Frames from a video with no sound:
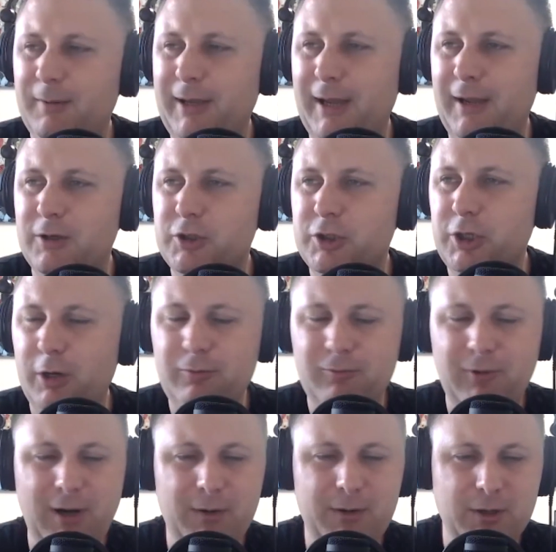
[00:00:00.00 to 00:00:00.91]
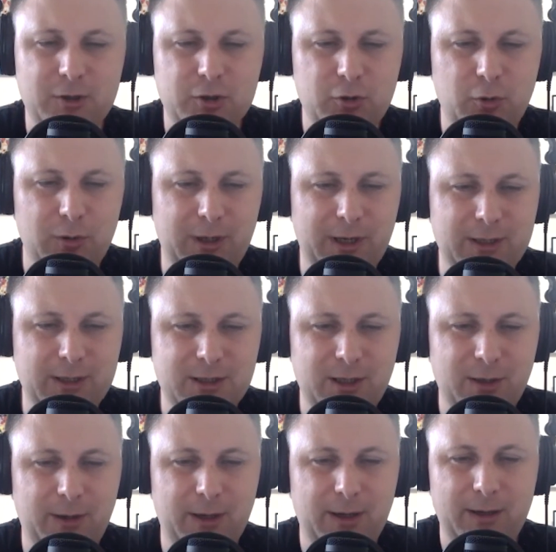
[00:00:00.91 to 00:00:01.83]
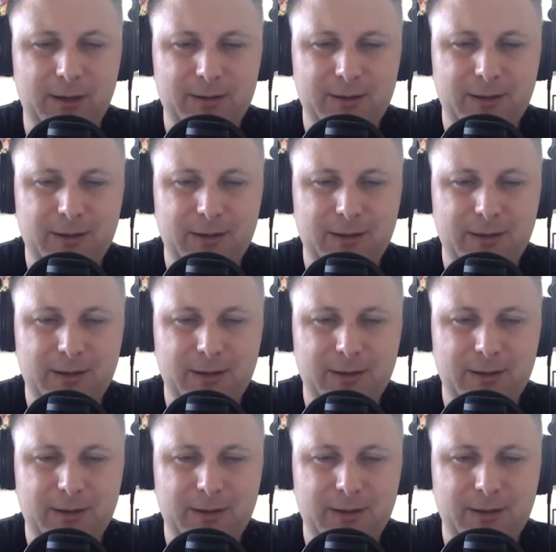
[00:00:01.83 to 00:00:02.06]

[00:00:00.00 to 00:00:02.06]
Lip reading: I'm getting shown round it shortly. So